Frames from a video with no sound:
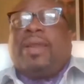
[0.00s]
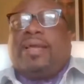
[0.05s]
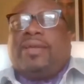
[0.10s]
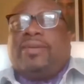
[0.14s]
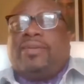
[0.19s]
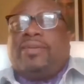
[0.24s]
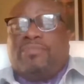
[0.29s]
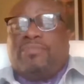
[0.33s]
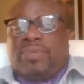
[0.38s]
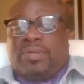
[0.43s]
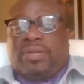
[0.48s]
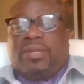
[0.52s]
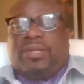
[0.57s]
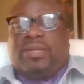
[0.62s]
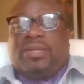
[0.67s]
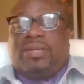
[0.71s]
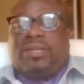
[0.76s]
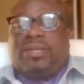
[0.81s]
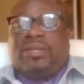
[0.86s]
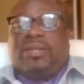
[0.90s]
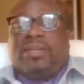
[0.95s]
the Black
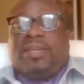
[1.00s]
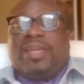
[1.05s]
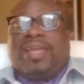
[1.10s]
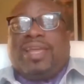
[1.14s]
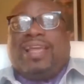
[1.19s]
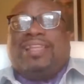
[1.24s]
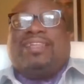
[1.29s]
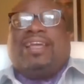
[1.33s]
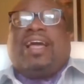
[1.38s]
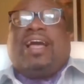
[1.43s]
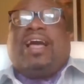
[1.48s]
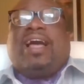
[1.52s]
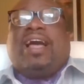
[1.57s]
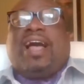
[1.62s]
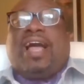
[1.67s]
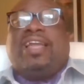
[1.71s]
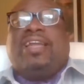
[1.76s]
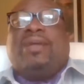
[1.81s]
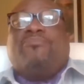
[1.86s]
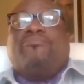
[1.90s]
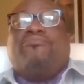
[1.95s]
community is a
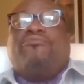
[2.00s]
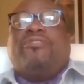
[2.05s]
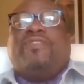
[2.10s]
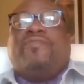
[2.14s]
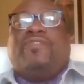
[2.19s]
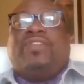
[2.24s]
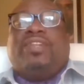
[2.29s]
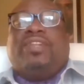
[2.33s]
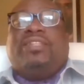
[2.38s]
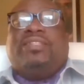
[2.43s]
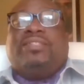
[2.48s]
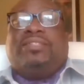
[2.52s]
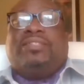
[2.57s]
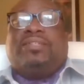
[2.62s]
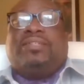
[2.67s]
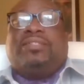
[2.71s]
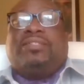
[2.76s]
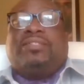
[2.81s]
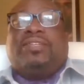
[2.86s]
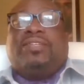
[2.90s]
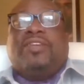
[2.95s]
higher
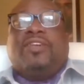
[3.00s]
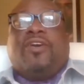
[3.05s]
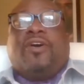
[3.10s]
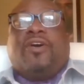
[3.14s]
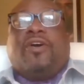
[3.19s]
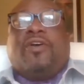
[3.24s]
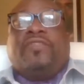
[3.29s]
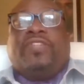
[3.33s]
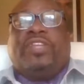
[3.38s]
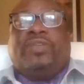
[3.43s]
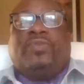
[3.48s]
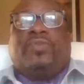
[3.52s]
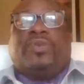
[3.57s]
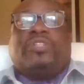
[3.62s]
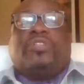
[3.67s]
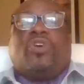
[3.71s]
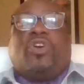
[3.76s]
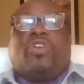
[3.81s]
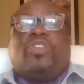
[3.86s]
prevalences of these